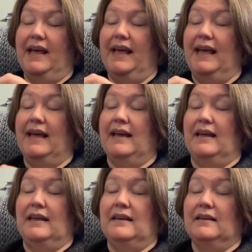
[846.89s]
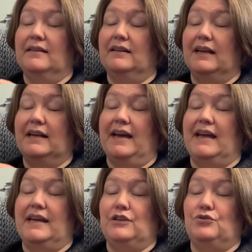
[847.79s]
and like
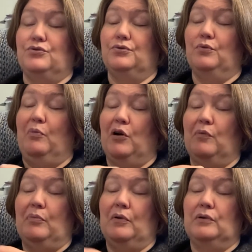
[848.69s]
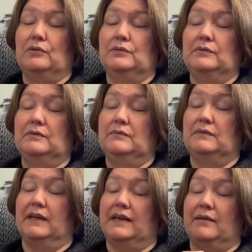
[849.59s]
a jewel purple,
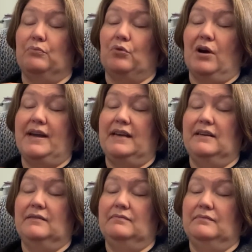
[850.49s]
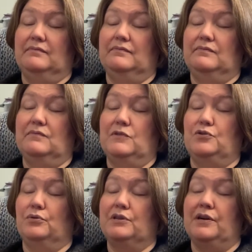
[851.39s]
like a bright
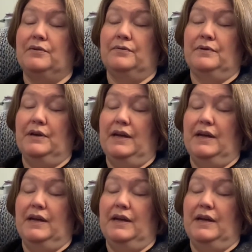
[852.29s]
jewel tone.